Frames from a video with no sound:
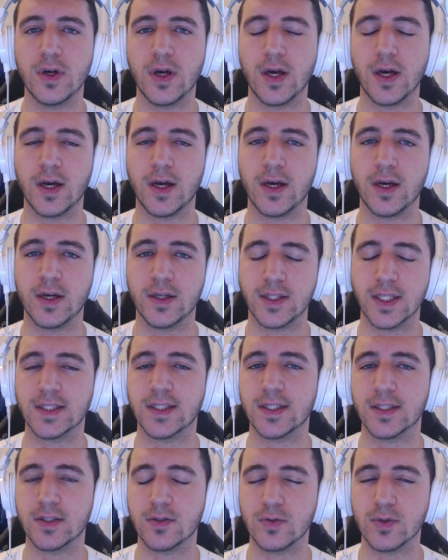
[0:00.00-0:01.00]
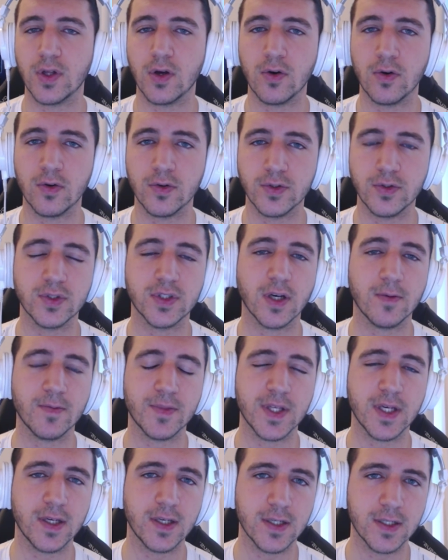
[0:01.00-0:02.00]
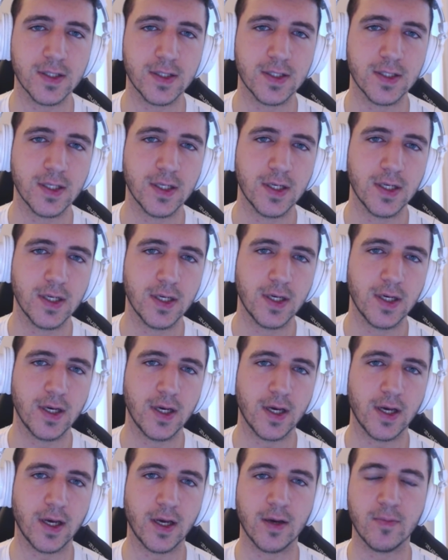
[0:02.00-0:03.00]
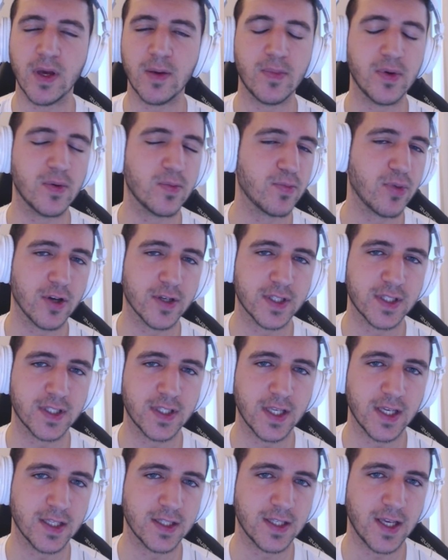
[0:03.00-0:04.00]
that it will go to something good. Maybe prostate